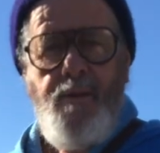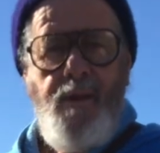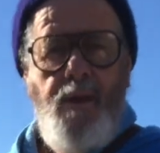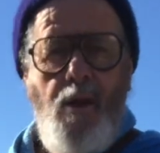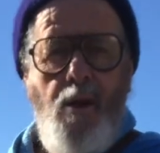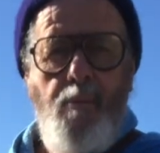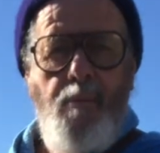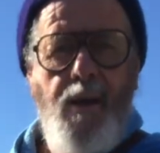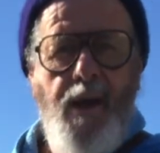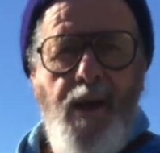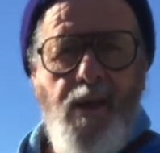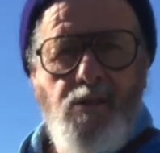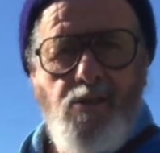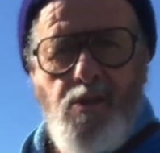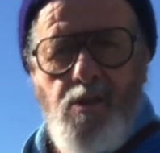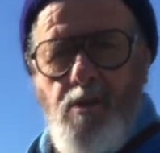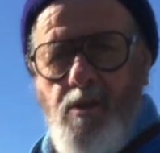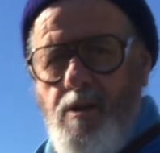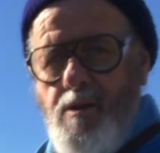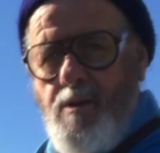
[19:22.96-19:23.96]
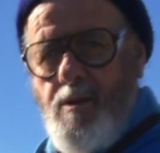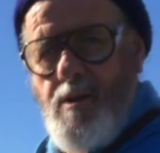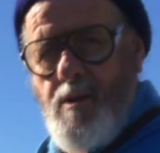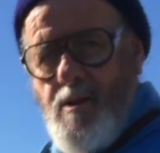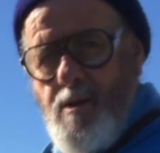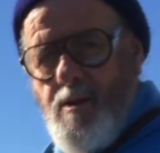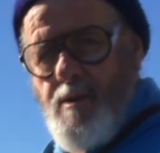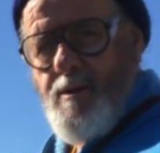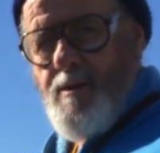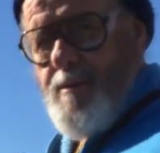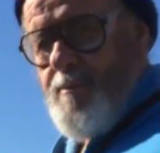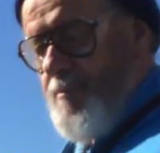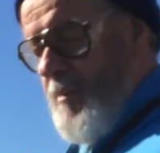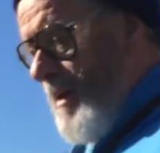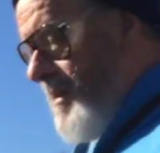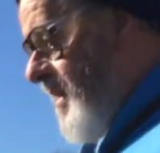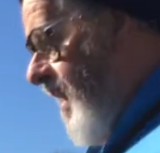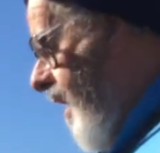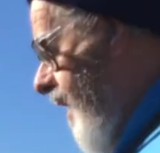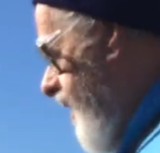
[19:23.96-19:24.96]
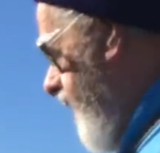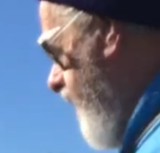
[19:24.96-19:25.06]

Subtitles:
no mess. That's how they